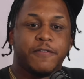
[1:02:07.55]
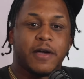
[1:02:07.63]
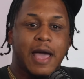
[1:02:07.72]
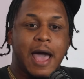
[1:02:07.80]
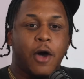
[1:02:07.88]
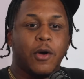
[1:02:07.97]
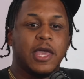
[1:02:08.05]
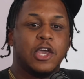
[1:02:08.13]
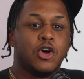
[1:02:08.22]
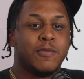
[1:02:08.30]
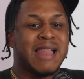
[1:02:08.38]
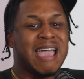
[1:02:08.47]
motherfucker out and he
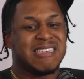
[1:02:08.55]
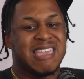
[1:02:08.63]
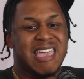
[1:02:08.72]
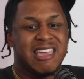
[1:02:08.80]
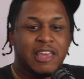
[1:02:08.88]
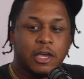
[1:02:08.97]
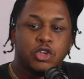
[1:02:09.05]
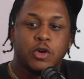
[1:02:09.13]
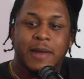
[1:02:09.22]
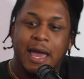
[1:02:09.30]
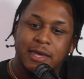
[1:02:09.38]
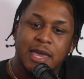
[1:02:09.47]
gonna be like, yeah, nigga, you
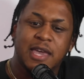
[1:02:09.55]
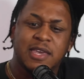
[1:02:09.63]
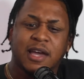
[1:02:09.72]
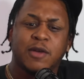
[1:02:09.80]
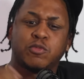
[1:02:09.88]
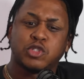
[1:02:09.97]
gonna be like, yeah, young.